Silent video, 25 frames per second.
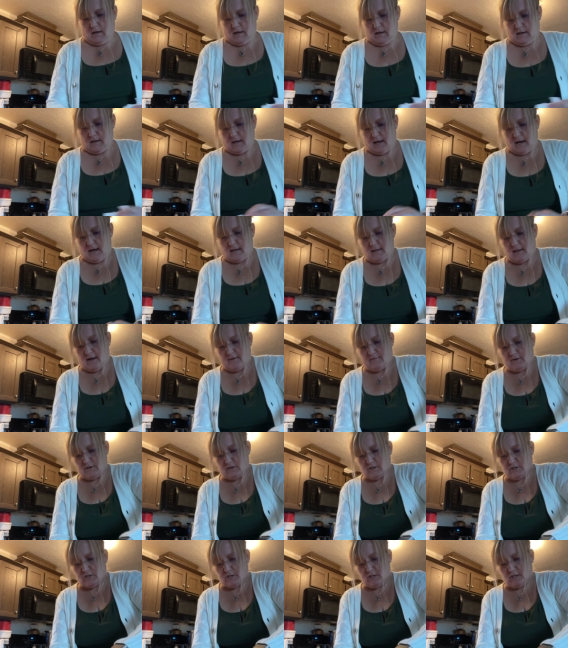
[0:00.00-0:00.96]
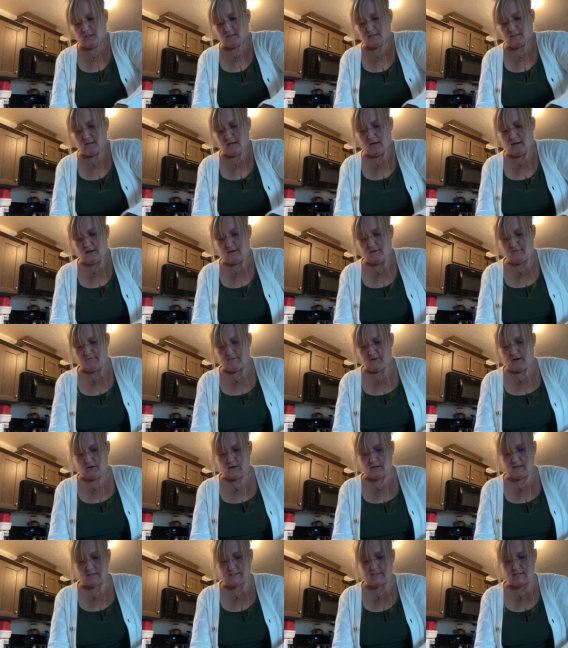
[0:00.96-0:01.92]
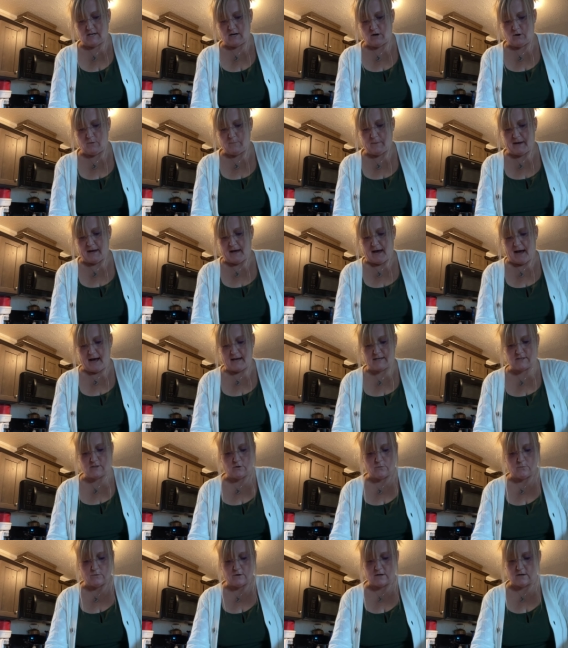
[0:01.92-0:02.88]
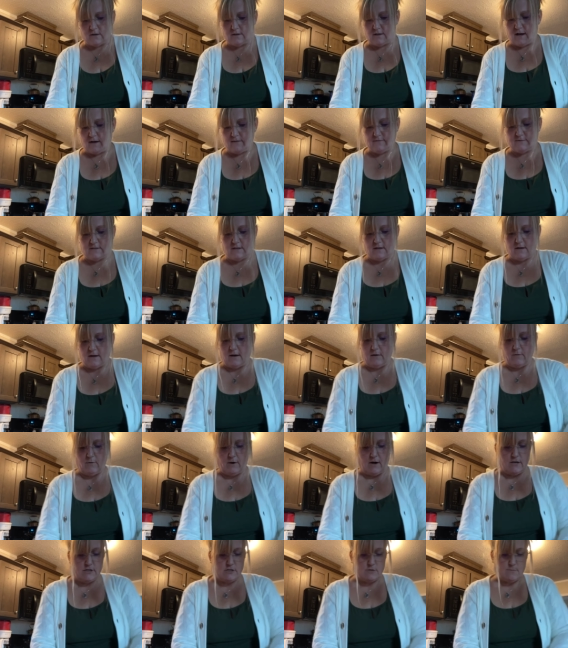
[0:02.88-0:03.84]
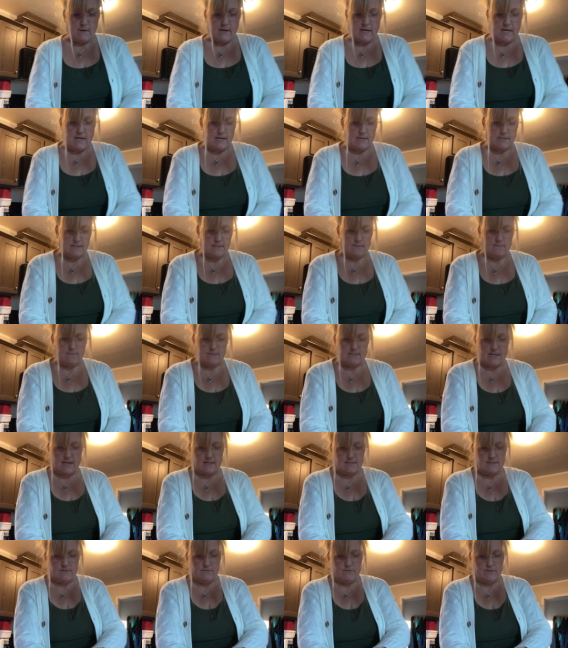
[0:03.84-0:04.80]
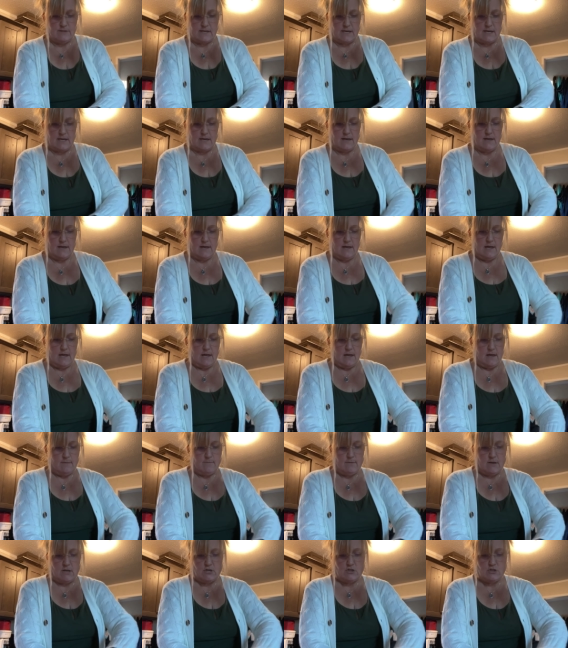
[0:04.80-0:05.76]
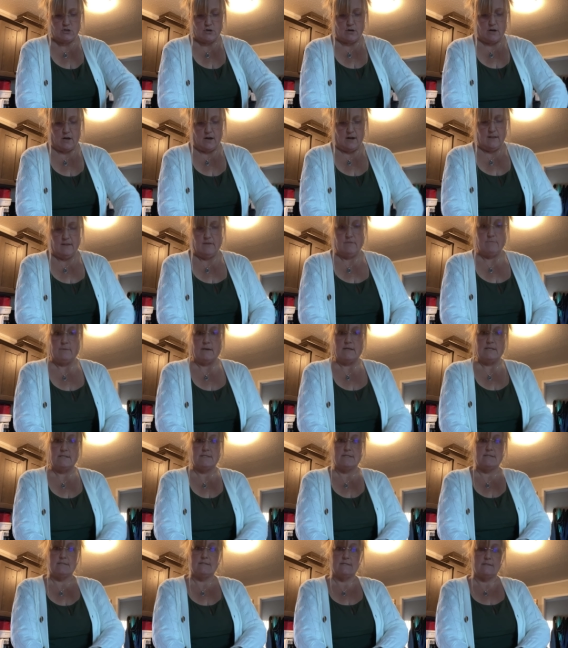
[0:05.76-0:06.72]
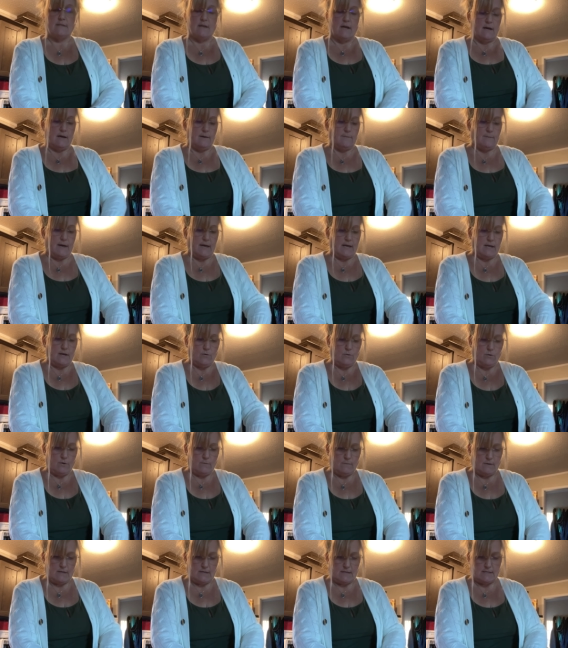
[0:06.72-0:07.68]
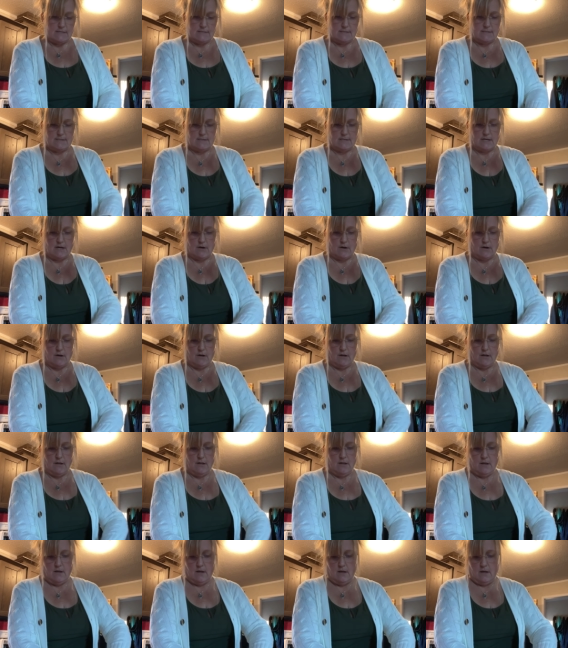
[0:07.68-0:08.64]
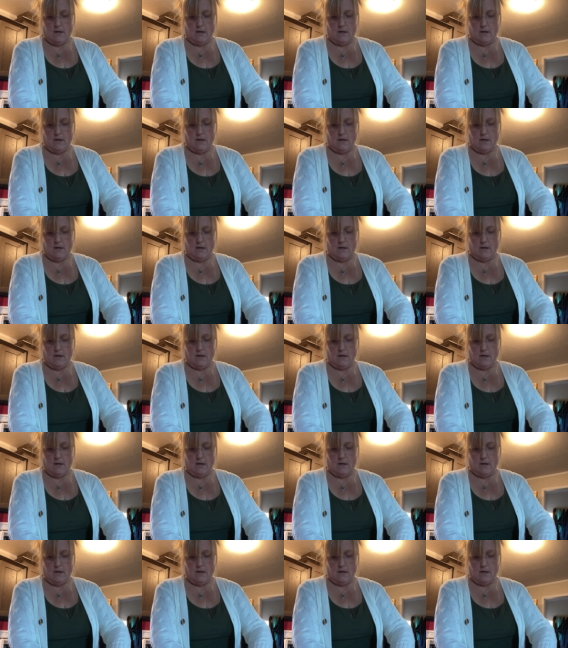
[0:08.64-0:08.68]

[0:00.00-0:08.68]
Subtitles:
God love her, she's very sterile, but I don't wear gloves. I wash my hands obsessively. I make sure all of my equipment is sterile,